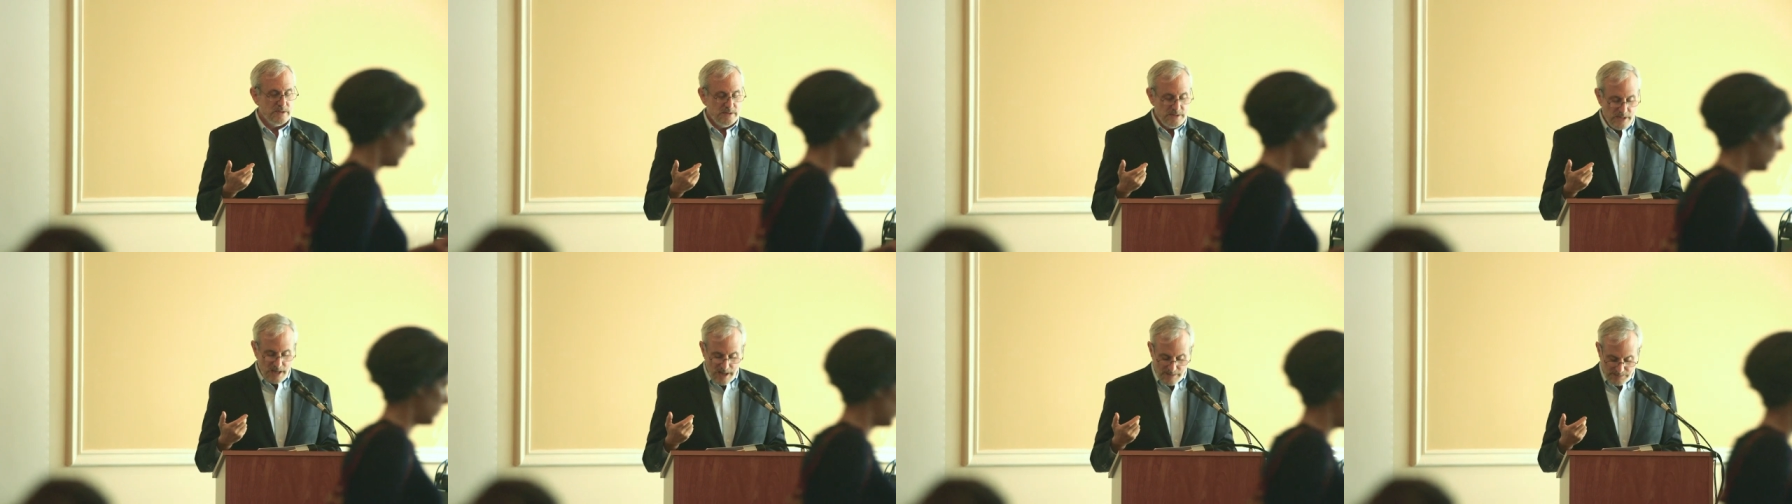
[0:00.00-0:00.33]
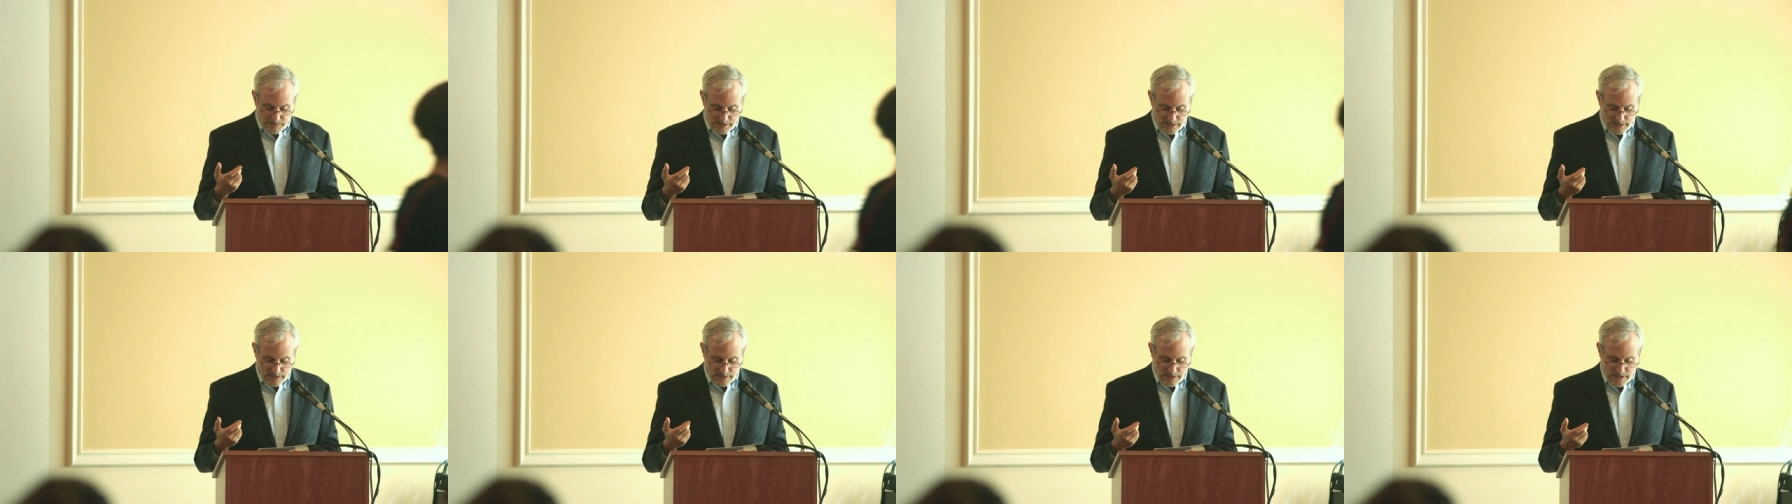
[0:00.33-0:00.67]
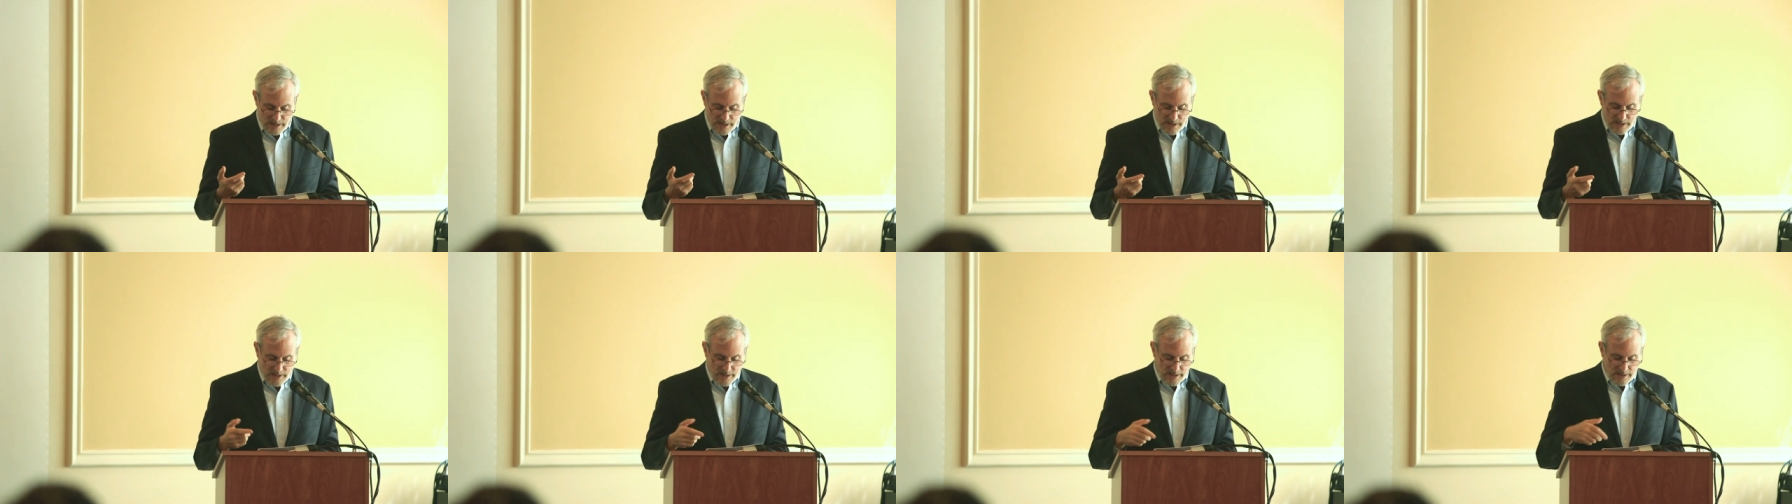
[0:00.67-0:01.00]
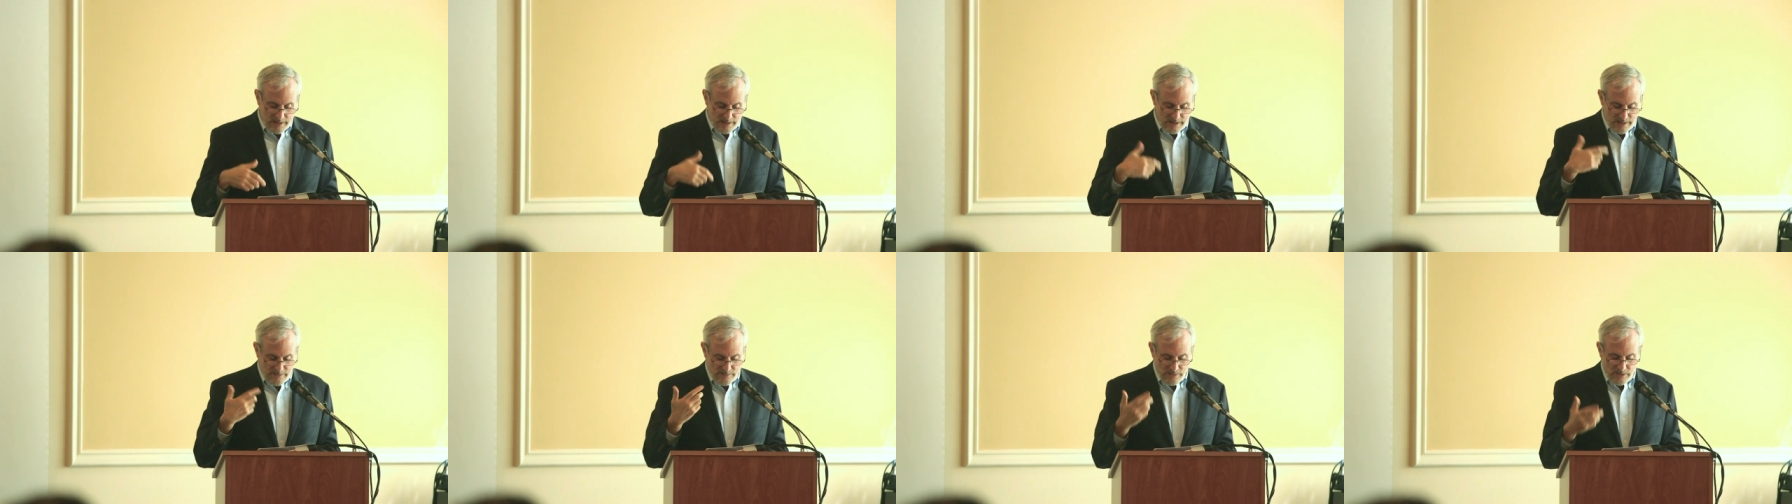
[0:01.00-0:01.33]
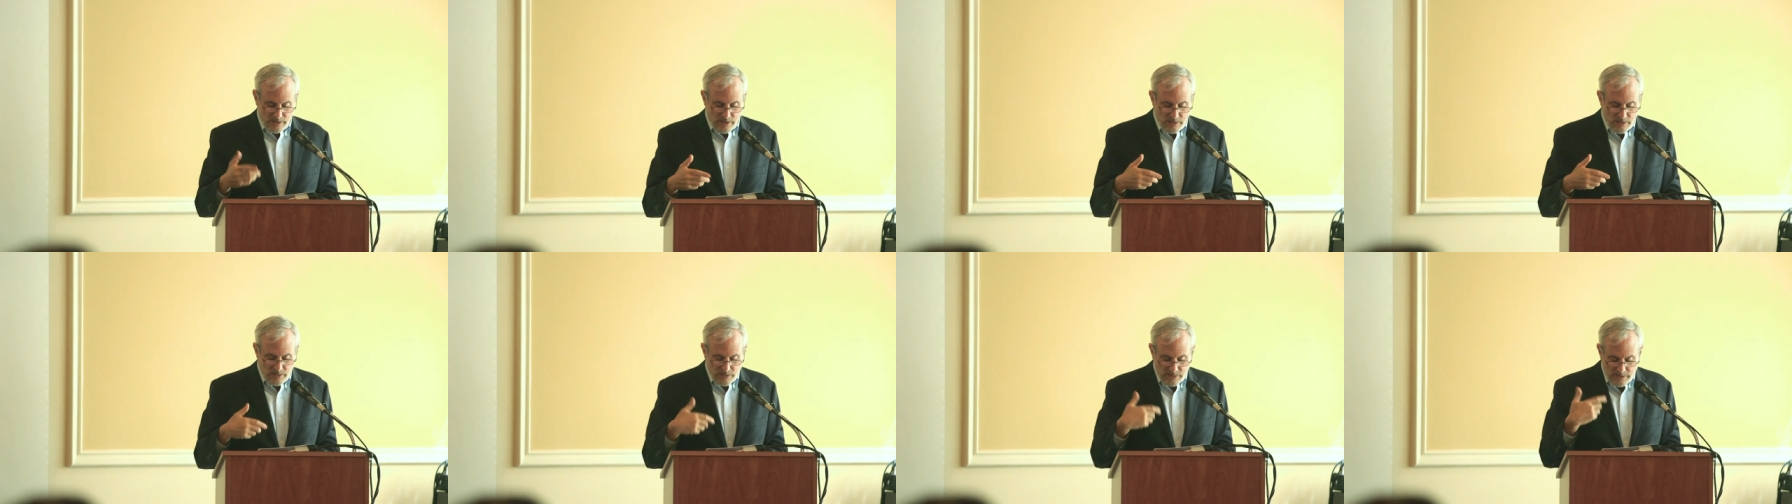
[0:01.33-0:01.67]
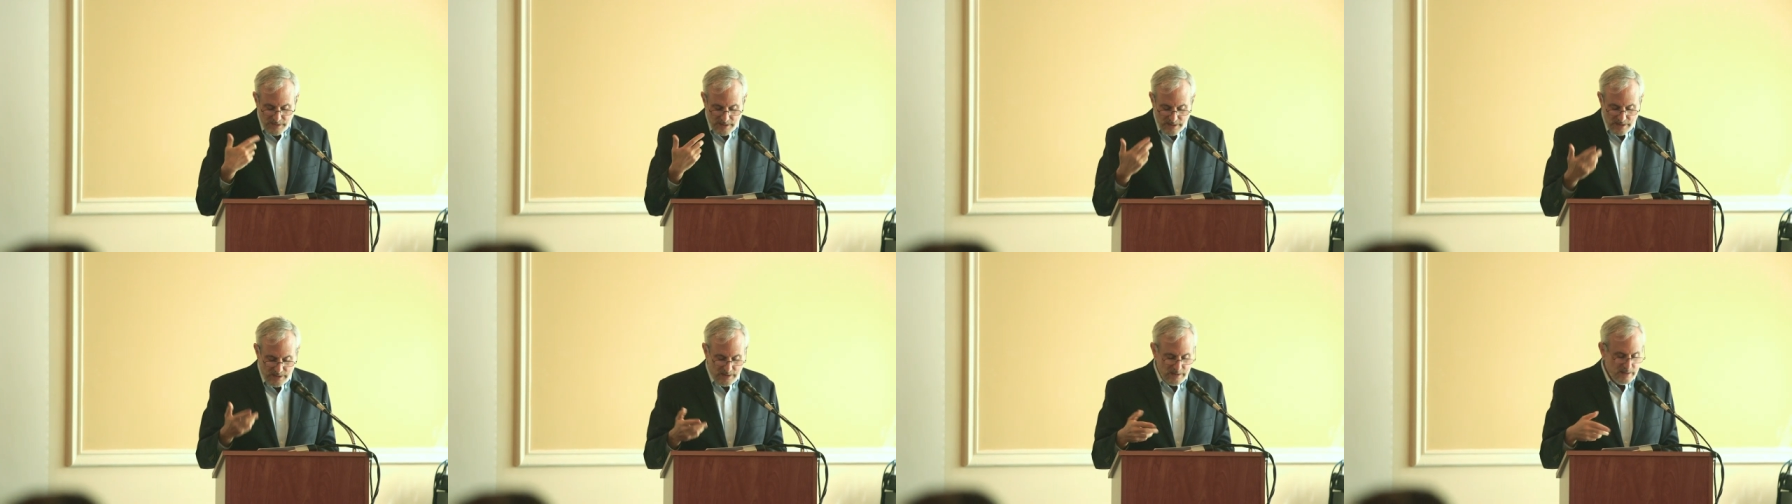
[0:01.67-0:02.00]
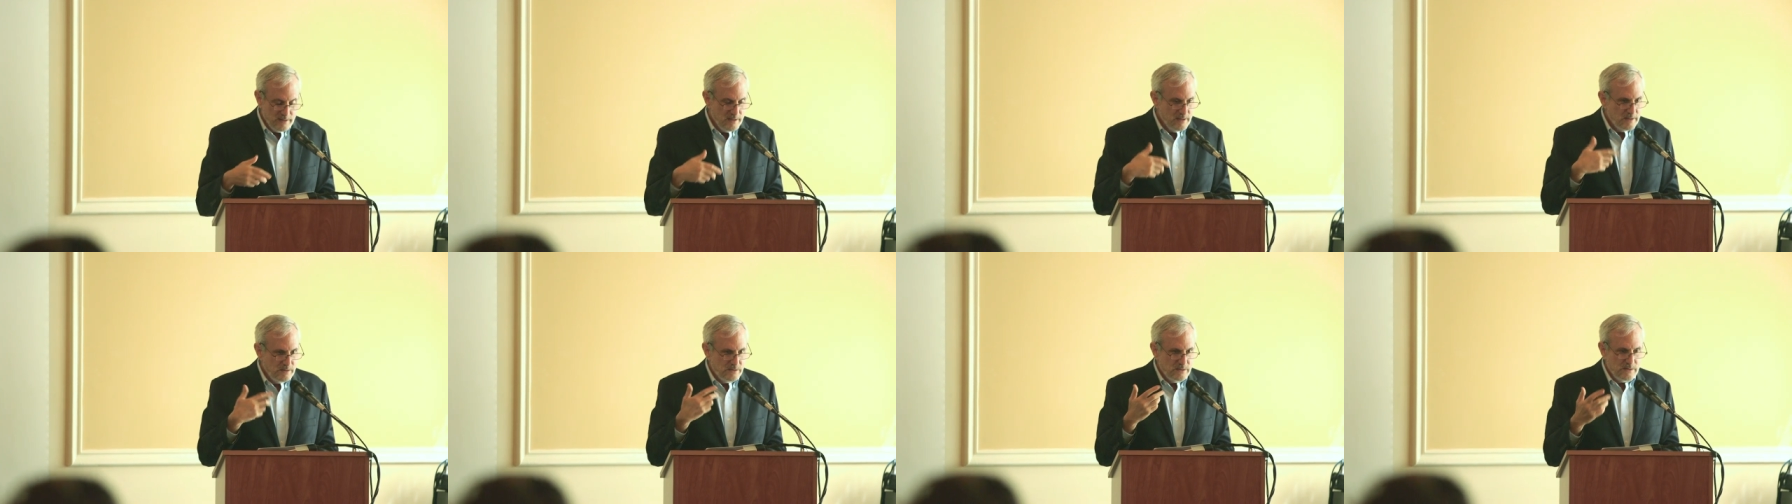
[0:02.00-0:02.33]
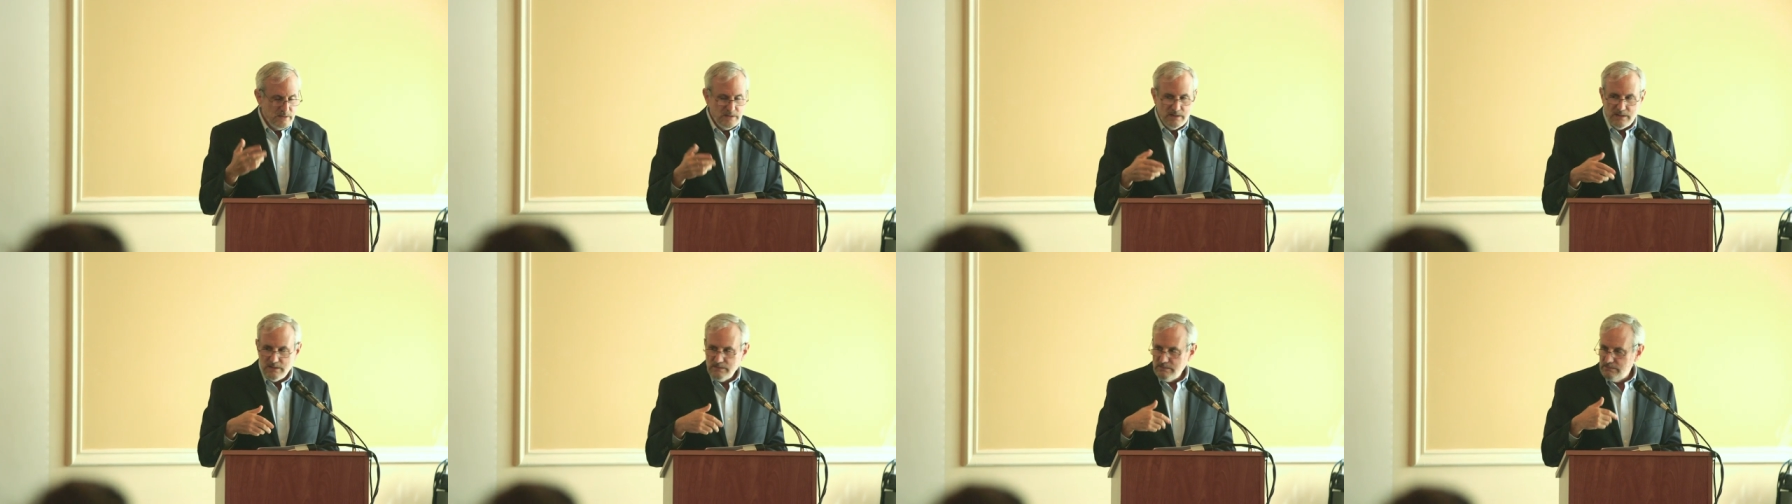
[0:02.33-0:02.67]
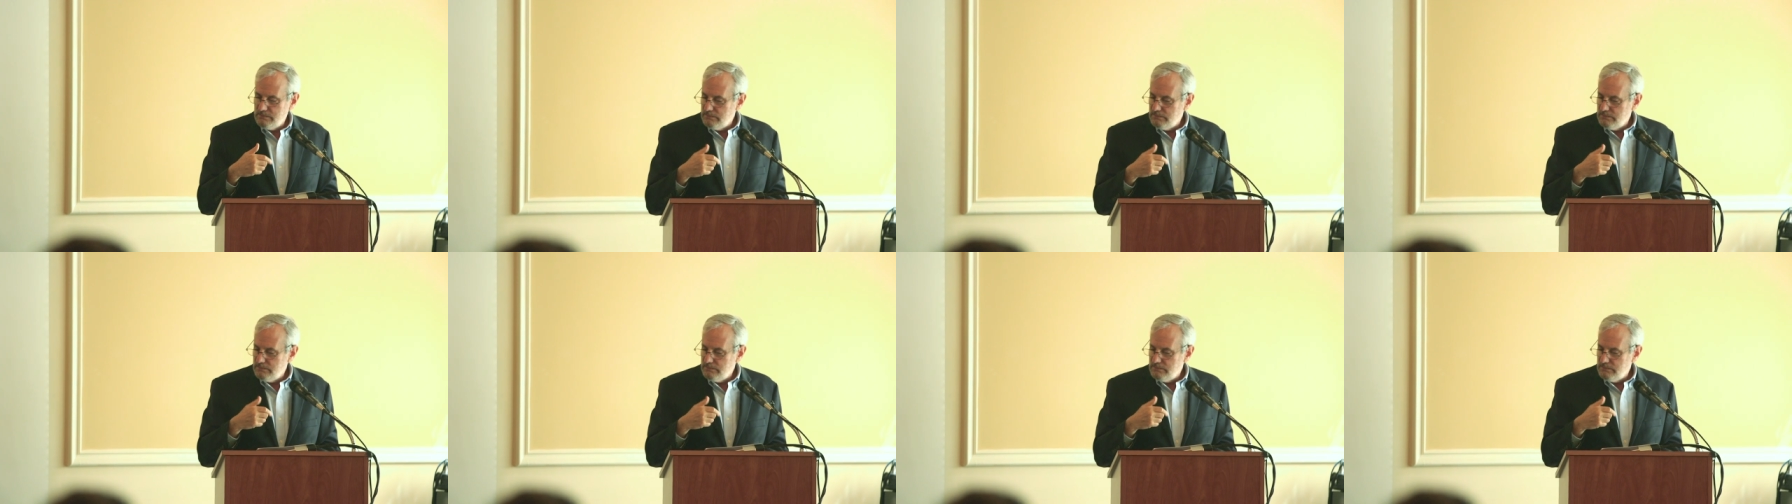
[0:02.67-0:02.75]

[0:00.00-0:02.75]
adopted, uh, even though they, it, it,